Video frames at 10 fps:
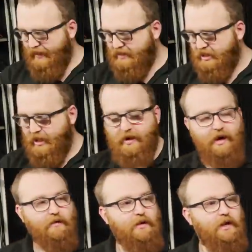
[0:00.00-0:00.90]
So
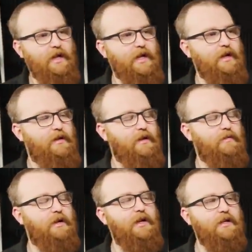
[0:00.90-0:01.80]
now I'm going to need, I'm
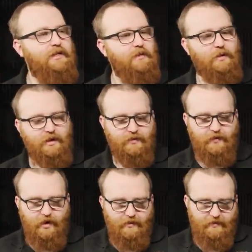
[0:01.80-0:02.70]
going to need a C P to
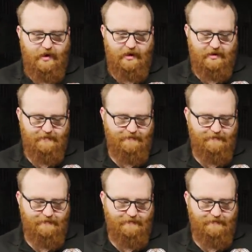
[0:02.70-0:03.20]
fire and fade.